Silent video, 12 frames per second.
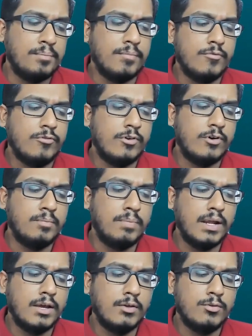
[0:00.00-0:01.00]
for
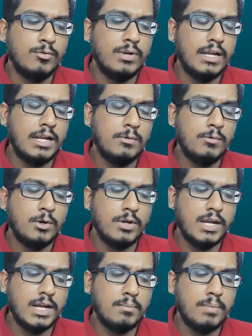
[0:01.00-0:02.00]
players who really want to
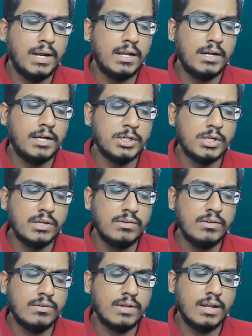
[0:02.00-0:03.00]
get better at chess
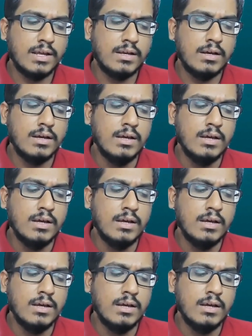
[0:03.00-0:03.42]
is like